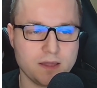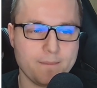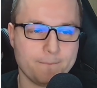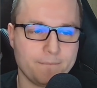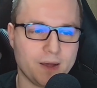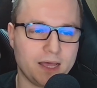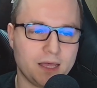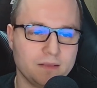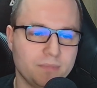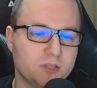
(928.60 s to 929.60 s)

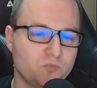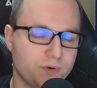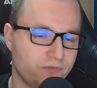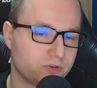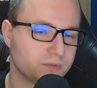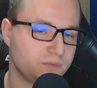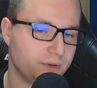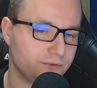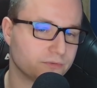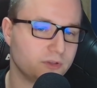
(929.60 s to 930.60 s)
but better performance per
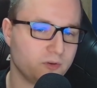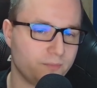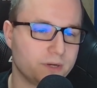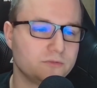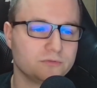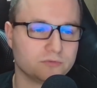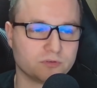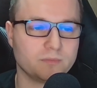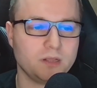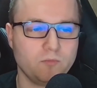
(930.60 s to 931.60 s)
unit compared to
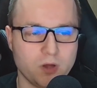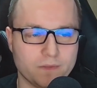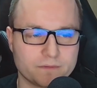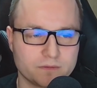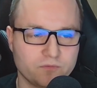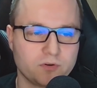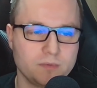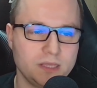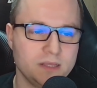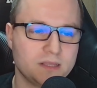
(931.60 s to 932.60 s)
normal ones. For
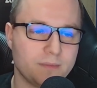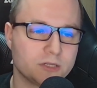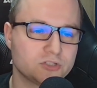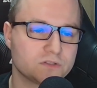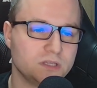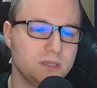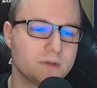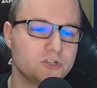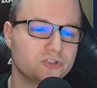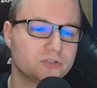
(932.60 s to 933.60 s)
me, damages
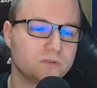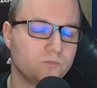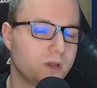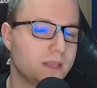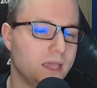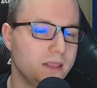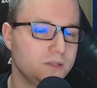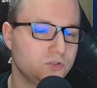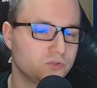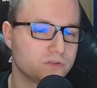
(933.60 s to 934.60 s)
immersion when
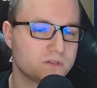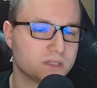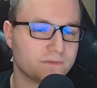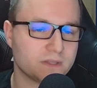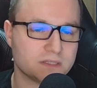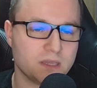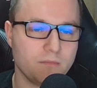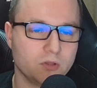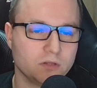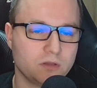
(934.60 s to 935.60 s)
elite units have the same
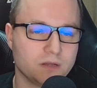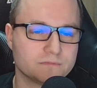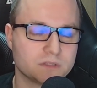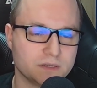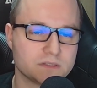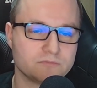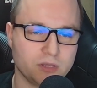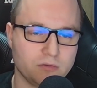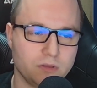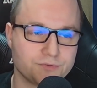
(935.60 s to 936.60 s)
model count as
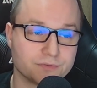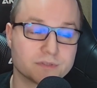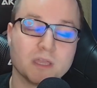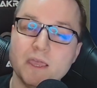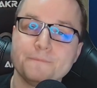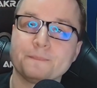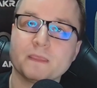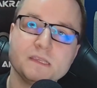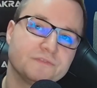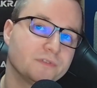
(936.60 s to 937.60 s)
regular units.
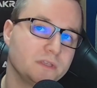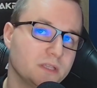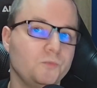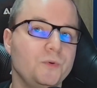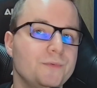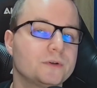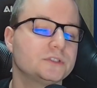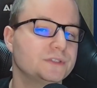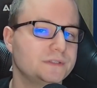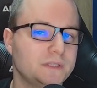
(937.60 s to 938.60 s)
This is a thing that we were
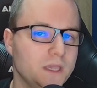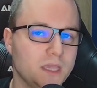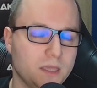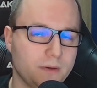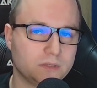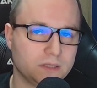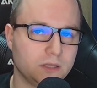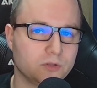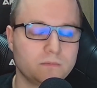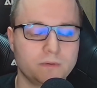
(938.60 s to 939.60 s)
thinking about a
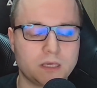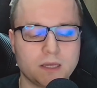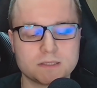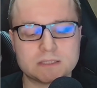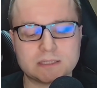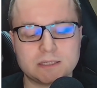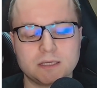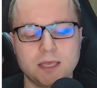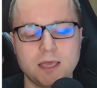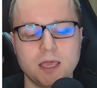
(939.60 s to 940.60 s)
lot, because
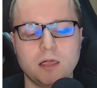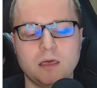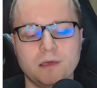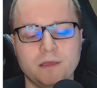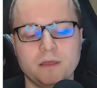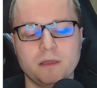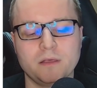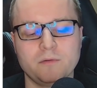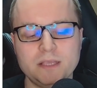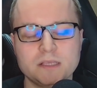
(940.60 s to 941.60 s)

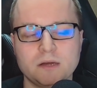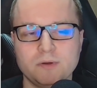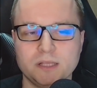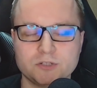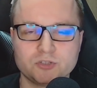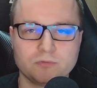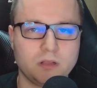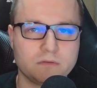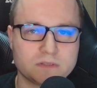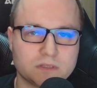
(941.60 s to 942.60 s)
right now in
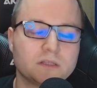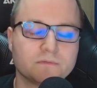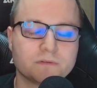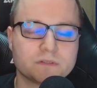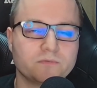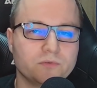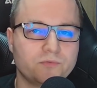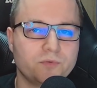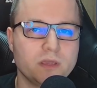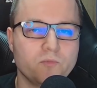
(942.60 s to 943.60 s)
actual state of
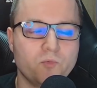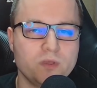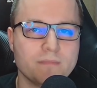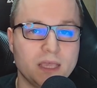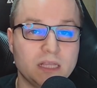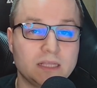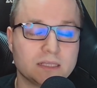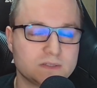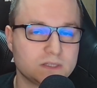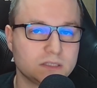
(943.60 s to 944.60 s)
SFO3 we made that
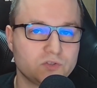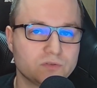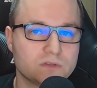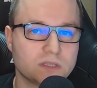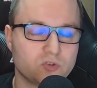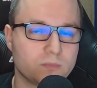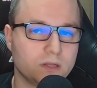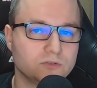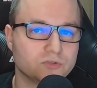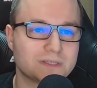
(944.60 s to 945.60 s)
exalted units and normal
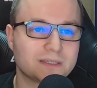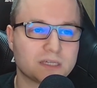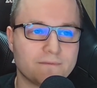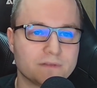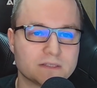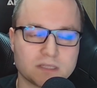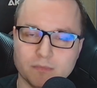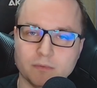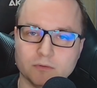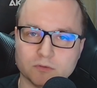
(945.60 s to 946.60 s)
units have the same
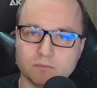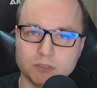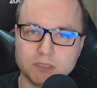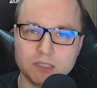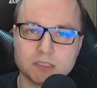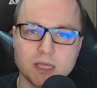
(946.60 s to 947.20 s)
amount of models,